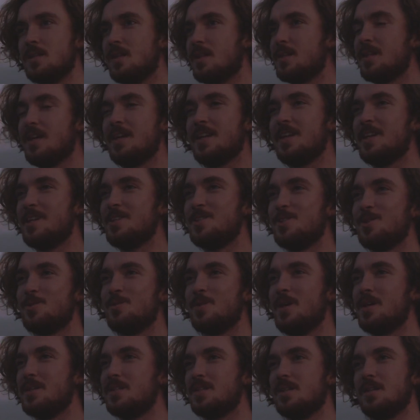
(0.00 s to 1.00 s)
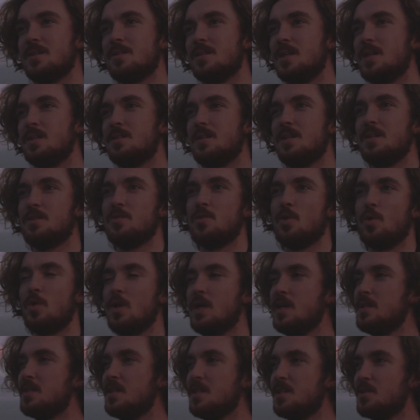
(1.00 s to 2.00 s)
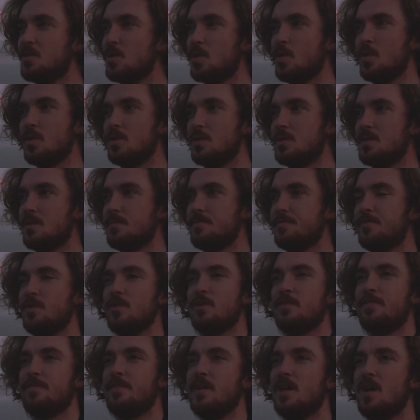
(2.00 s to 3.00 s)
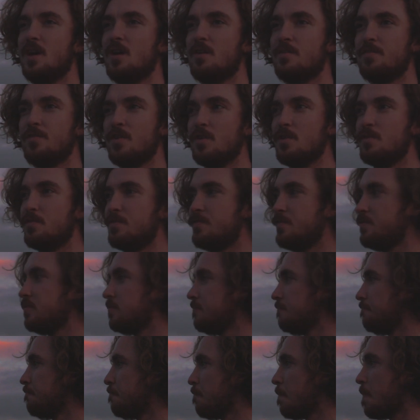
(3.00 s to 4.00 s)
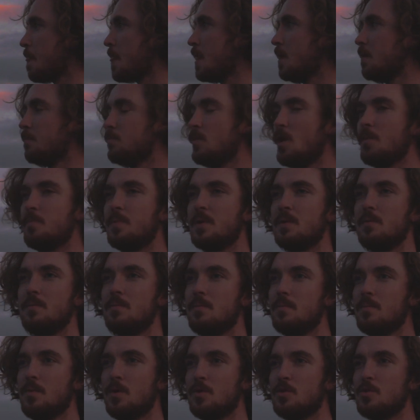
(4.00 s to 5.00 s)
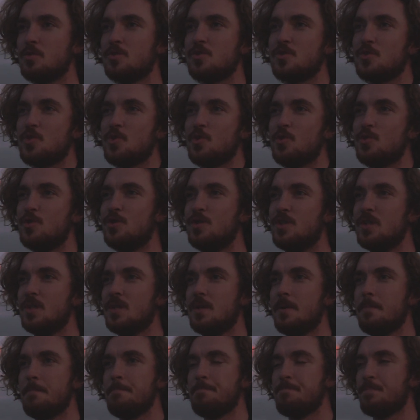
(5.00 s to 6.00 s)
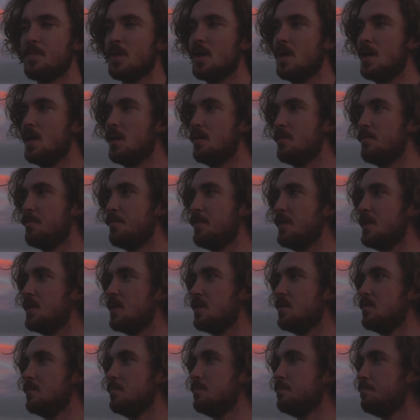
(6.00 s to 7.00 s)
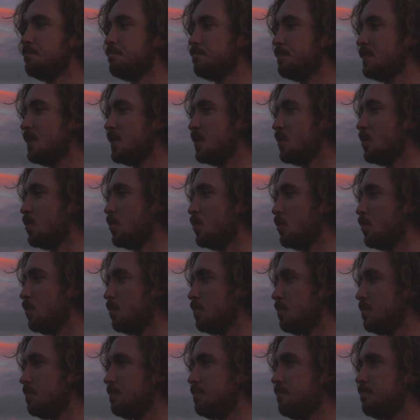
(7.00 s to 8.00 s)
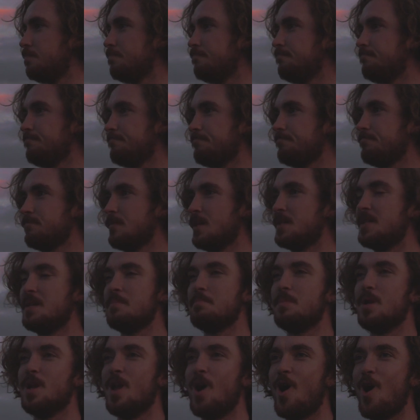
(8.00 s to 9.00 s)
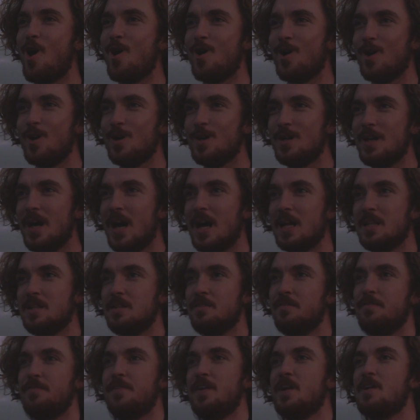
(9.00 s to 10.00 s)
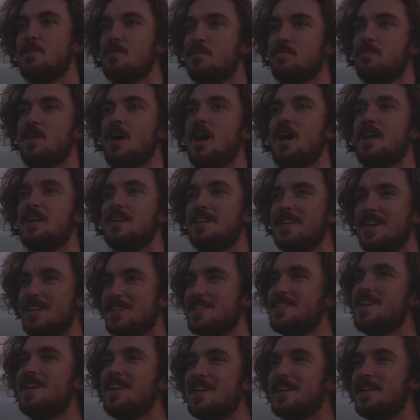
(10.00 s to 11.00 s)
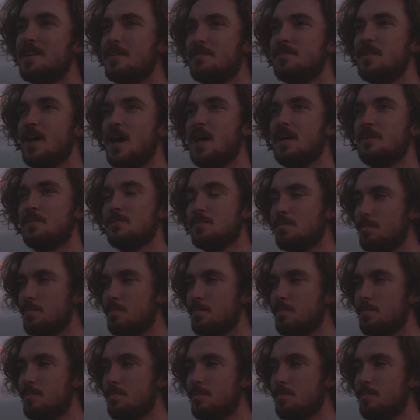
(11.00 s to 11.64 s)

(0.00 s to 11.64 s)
at that age, as a 19-year-old, 18-year-old, full of fear, full of not being understood, feeling, you know, I didn't belong, and the fear of that and the anxiety of that,